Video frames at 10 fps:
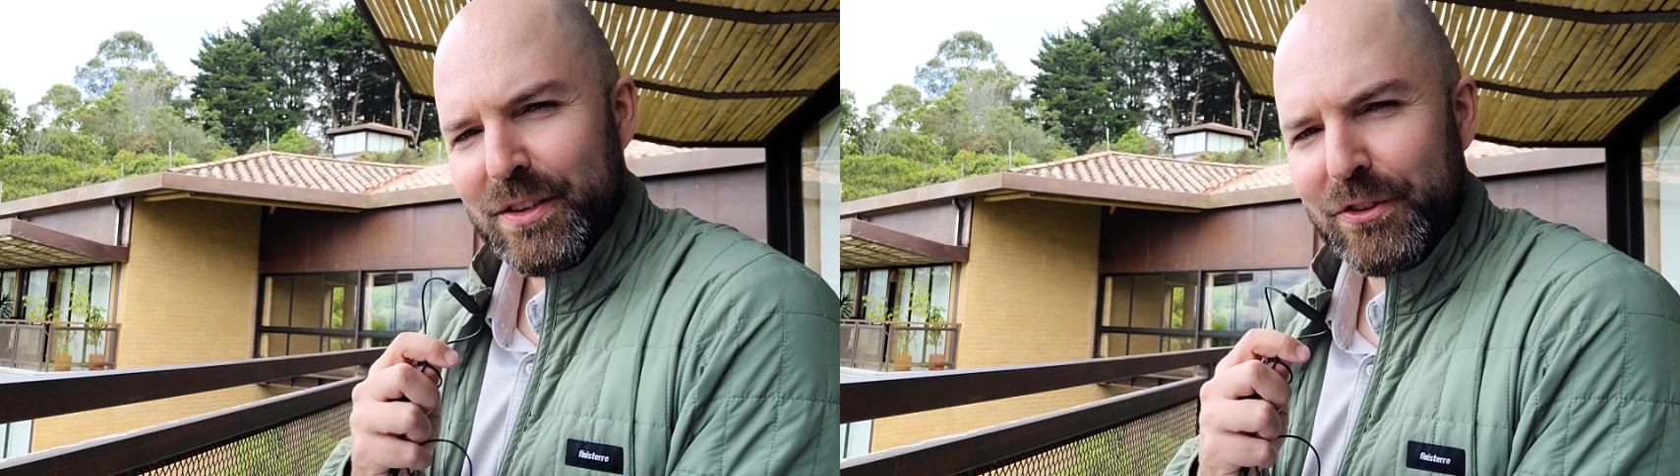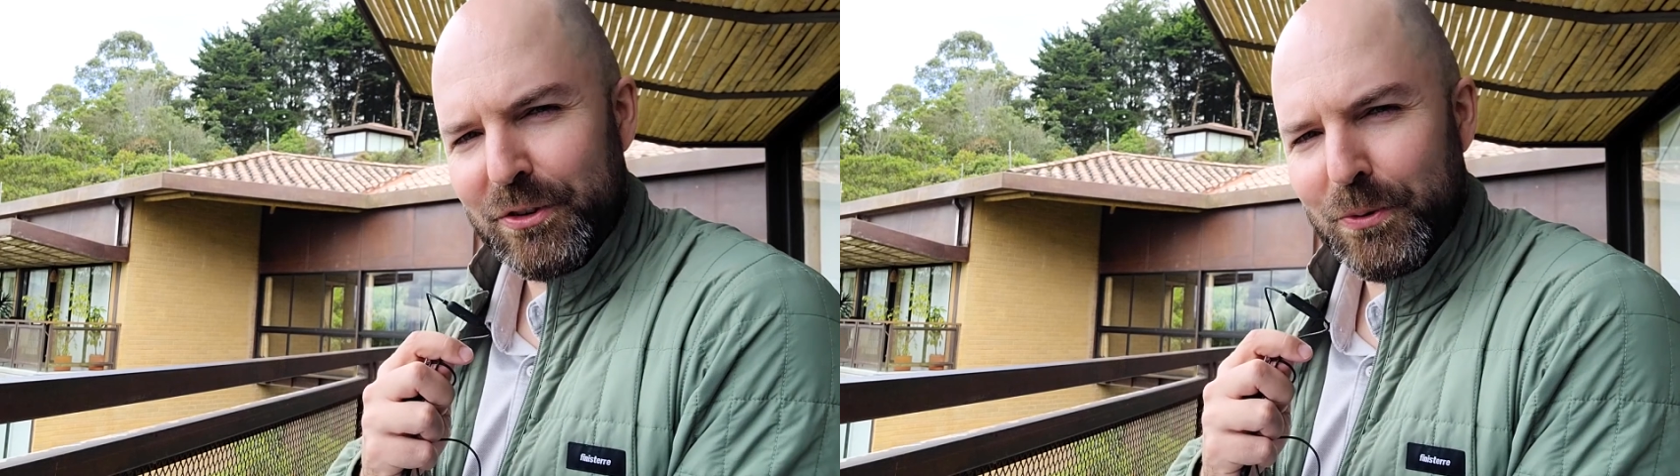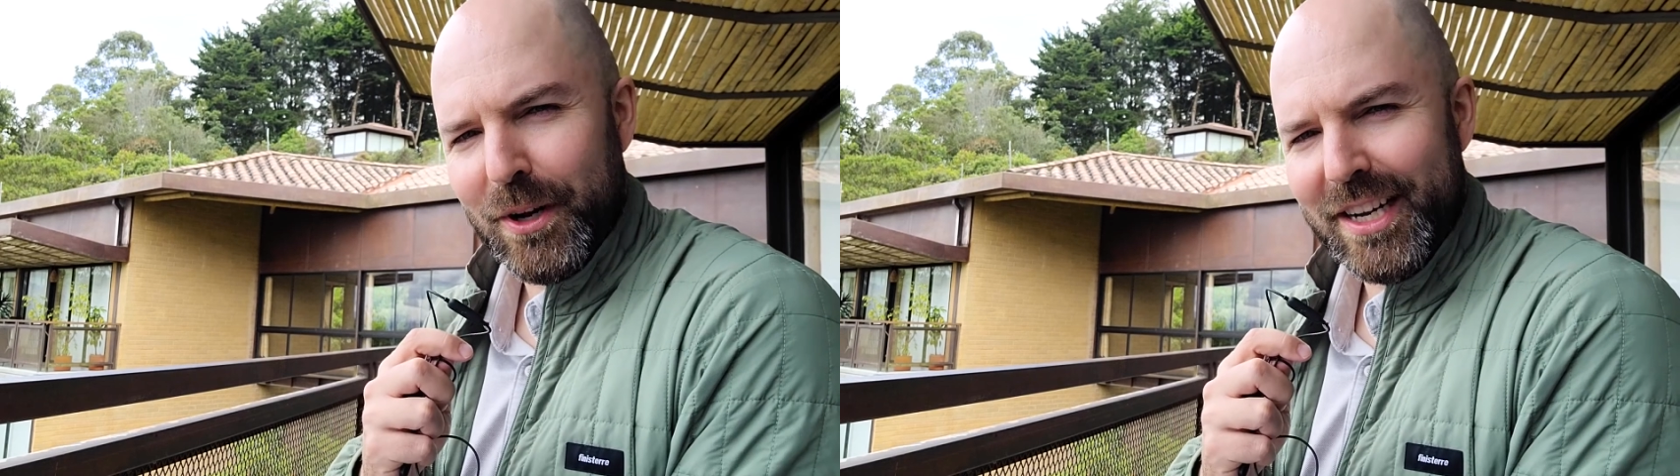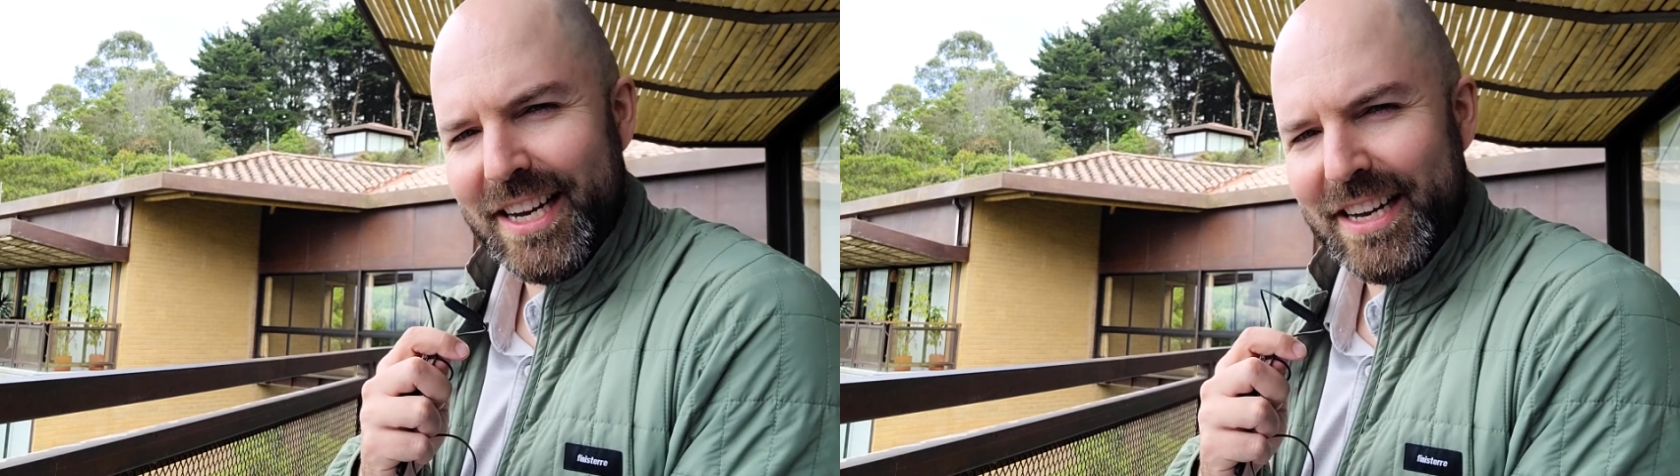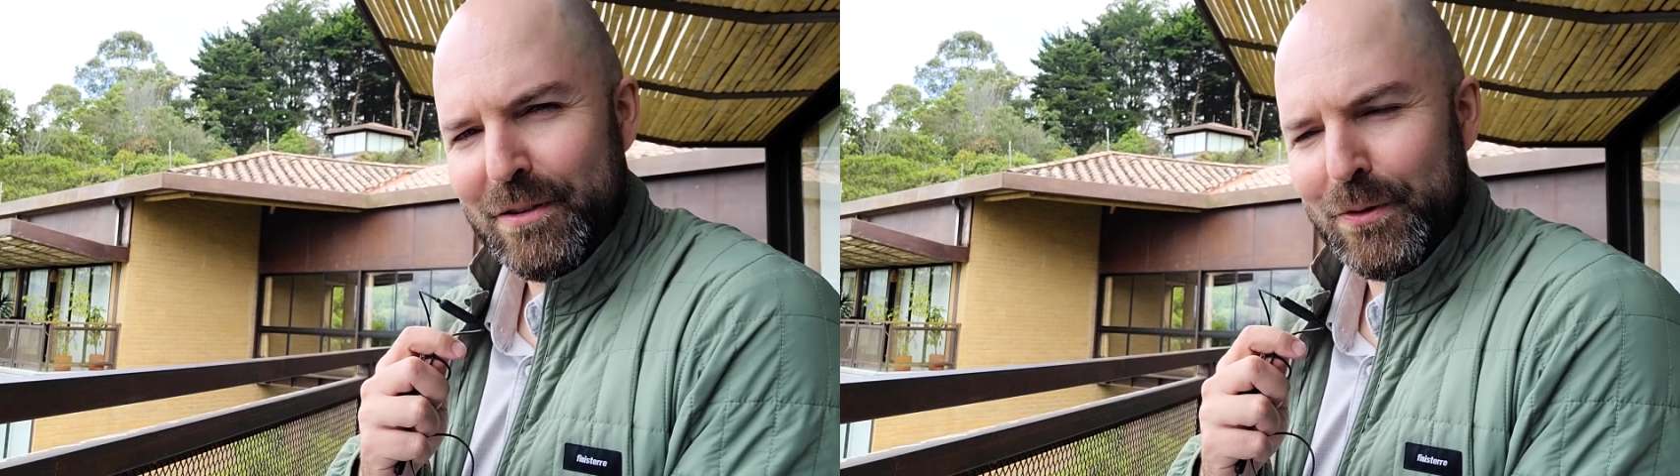So you want to
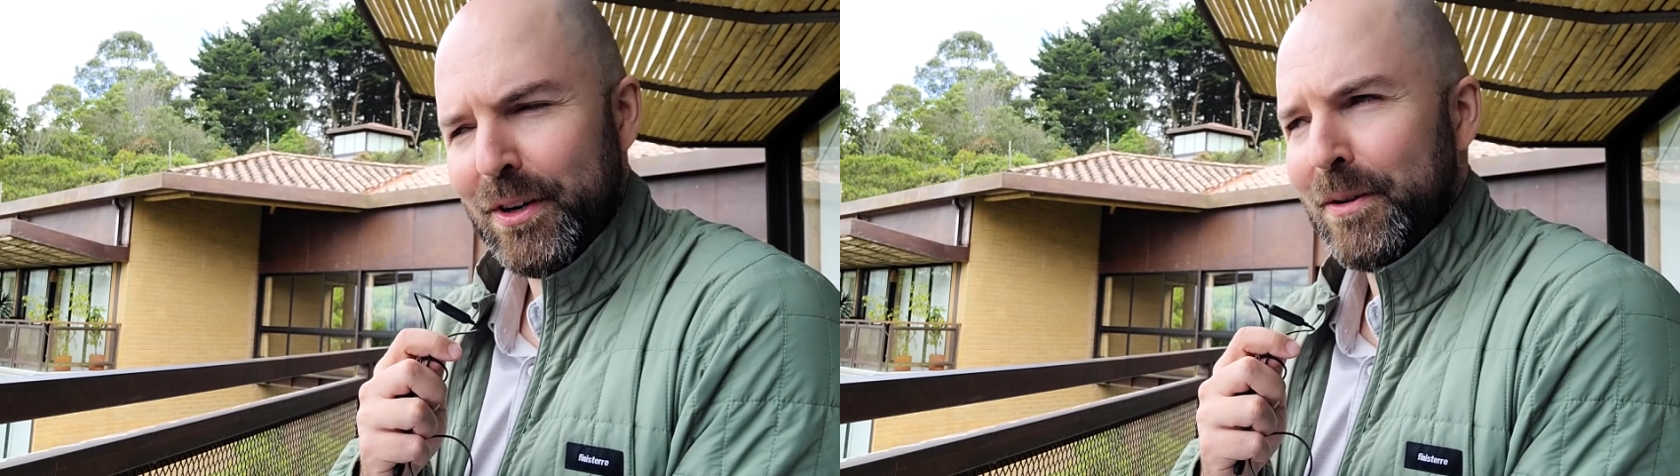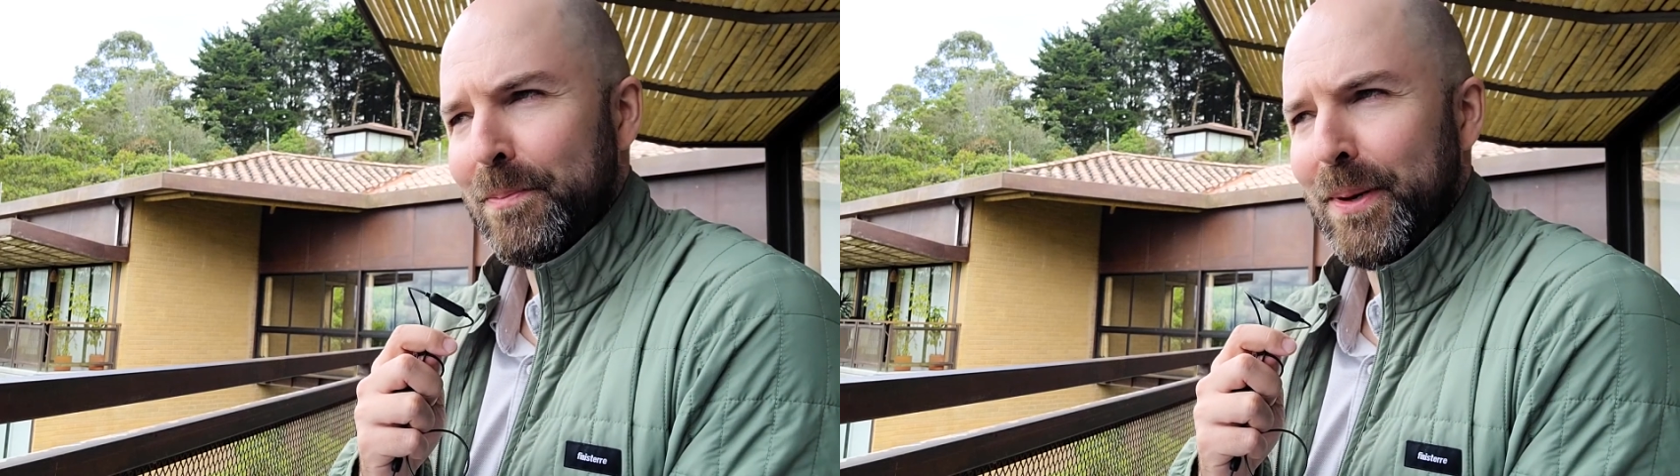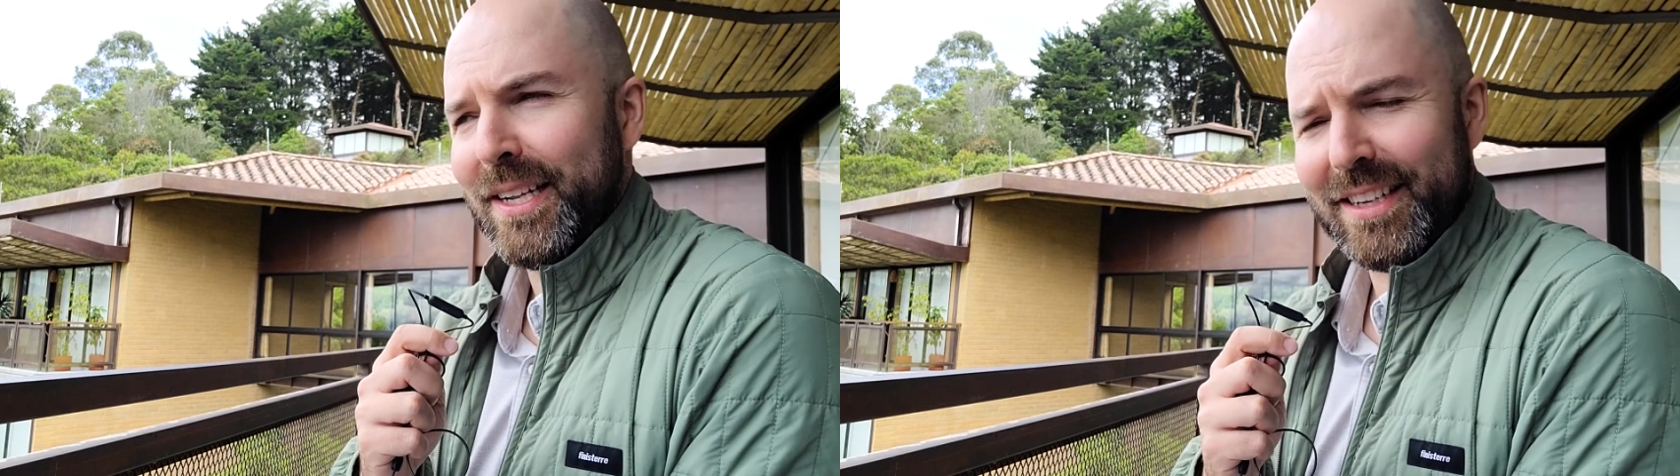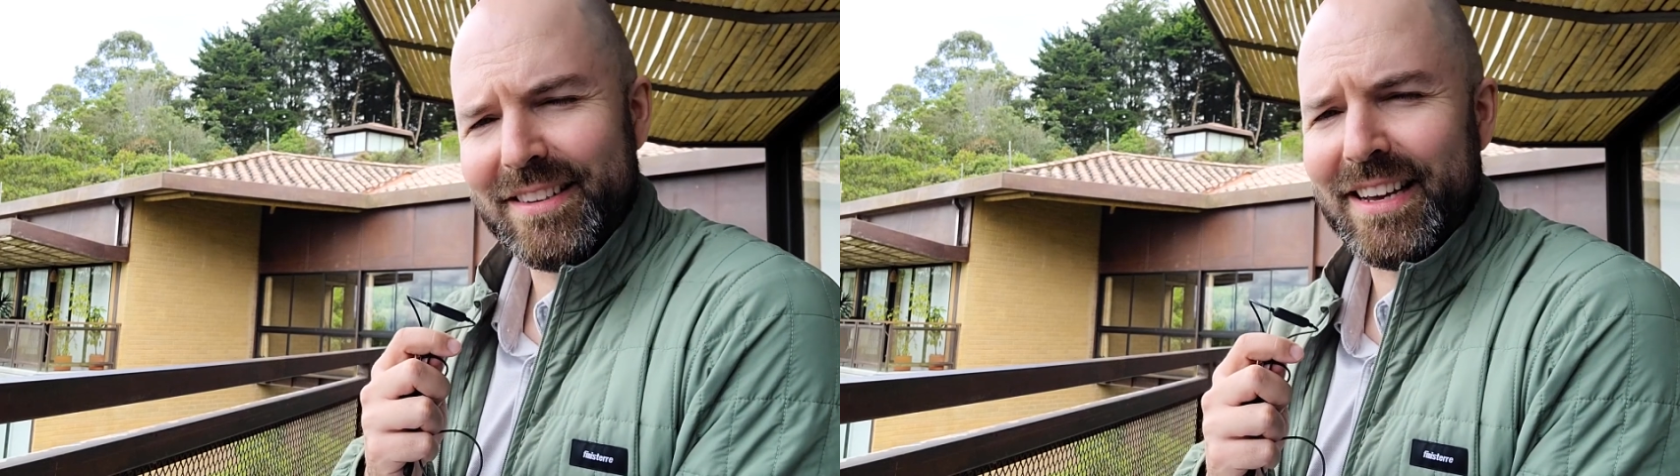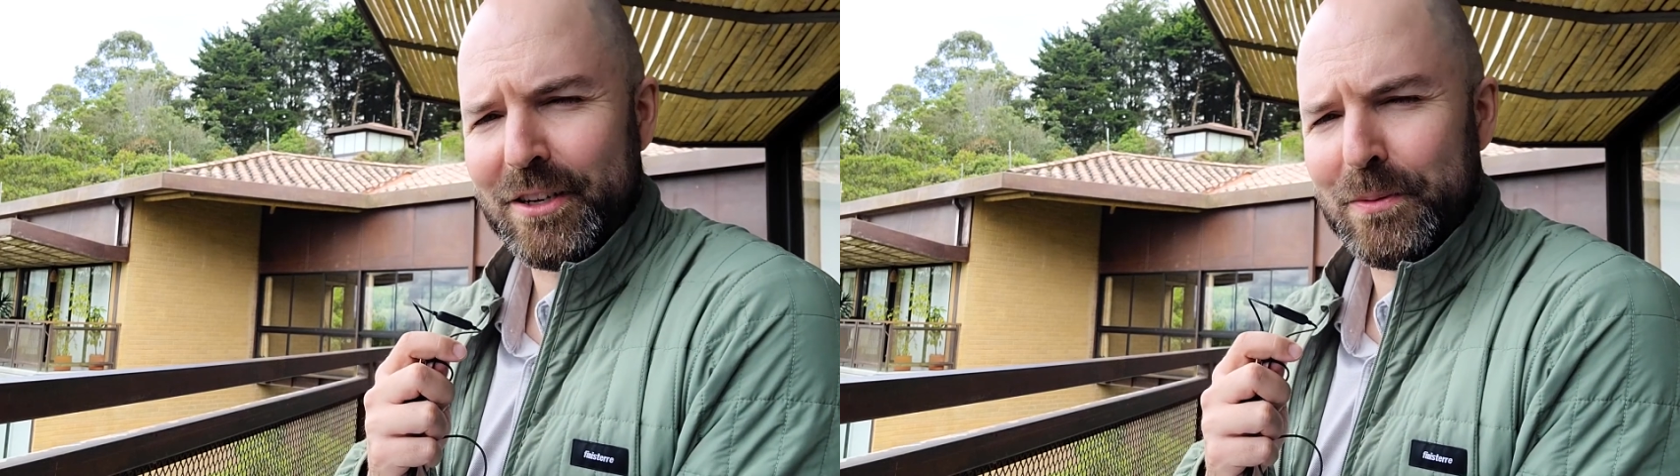have a panic
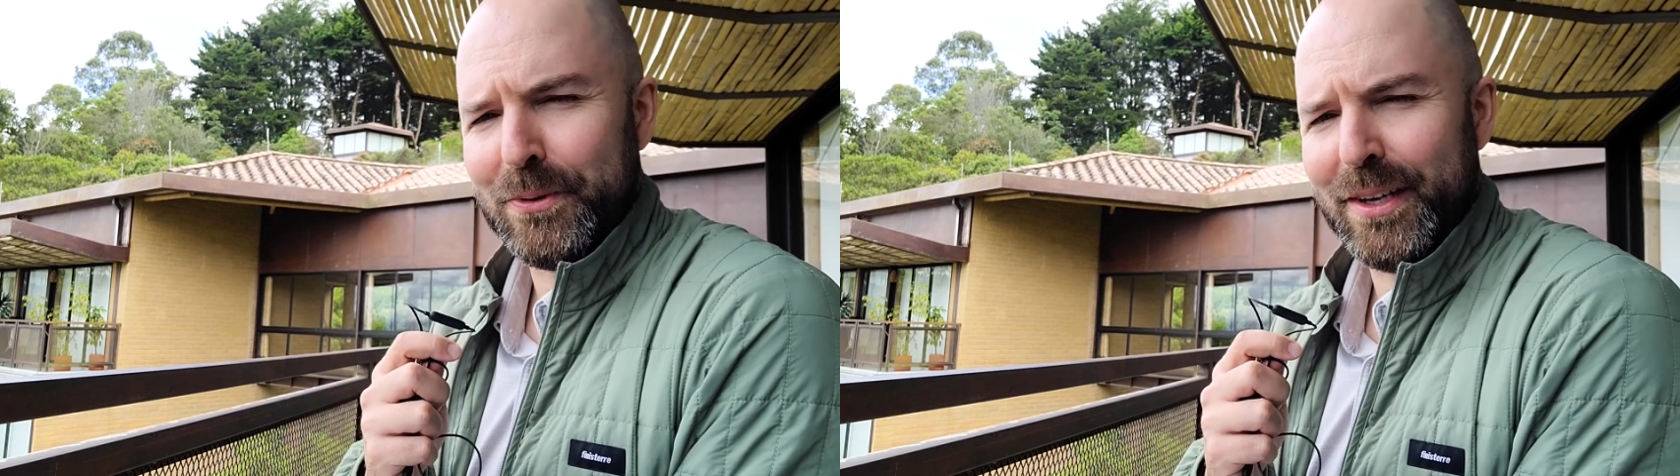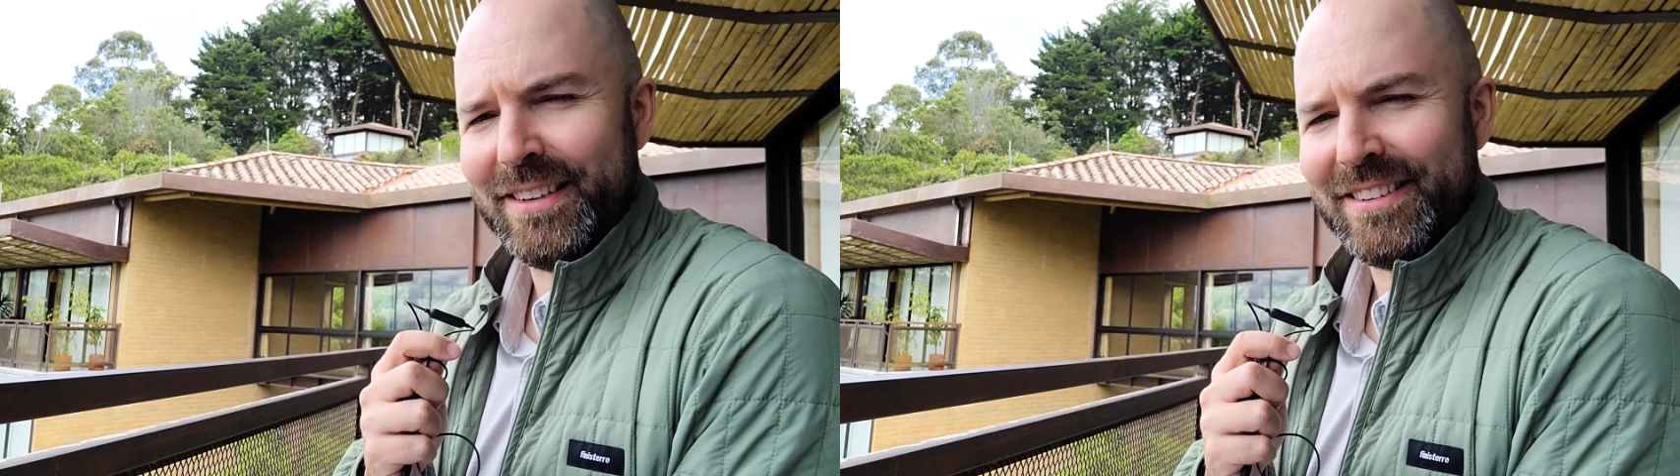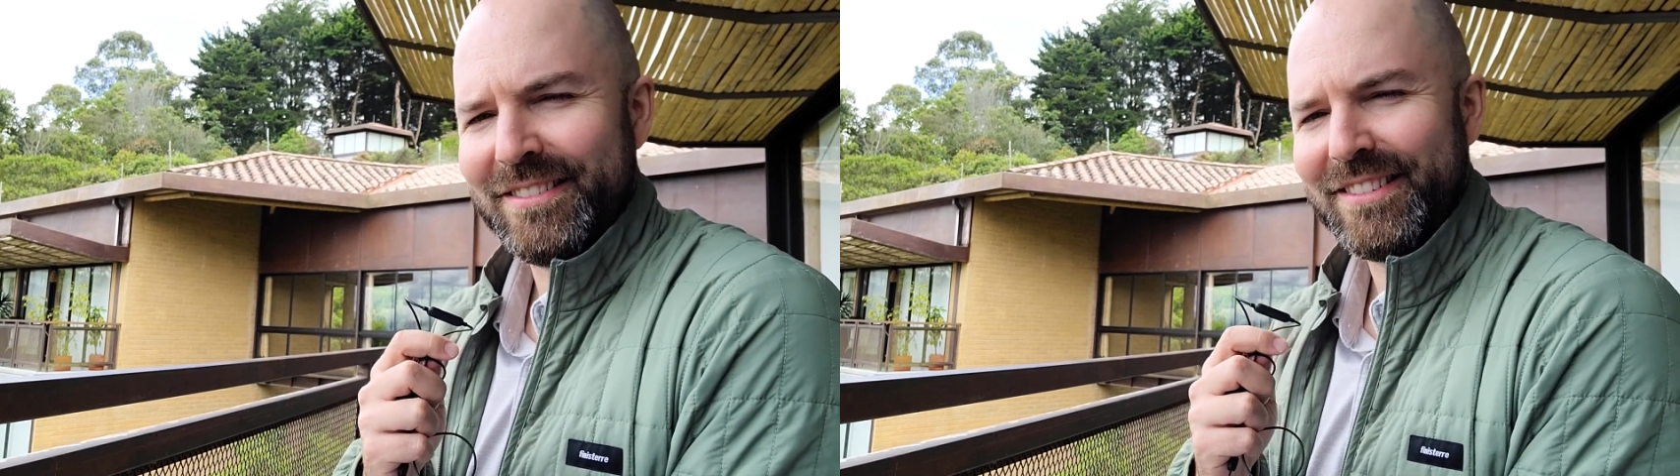attack on a plane.